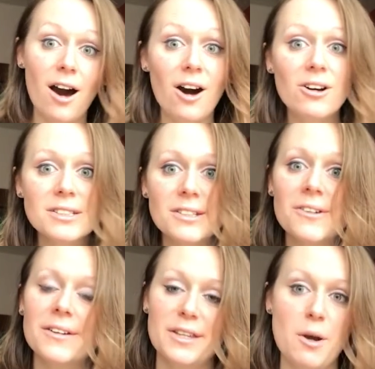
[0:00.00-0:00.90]

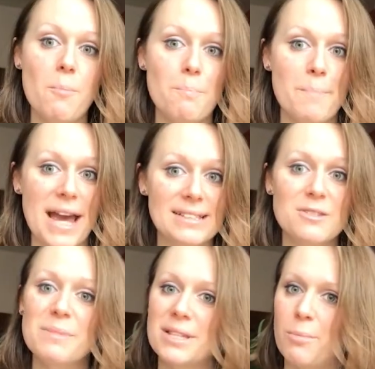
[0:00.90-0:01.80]
also your
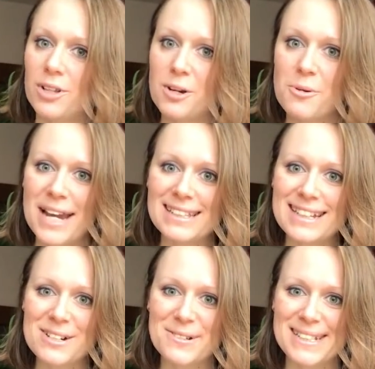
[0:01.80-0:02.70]
basal metabolic rate
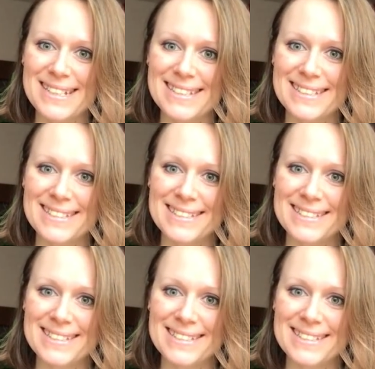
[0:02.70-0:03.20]
increases.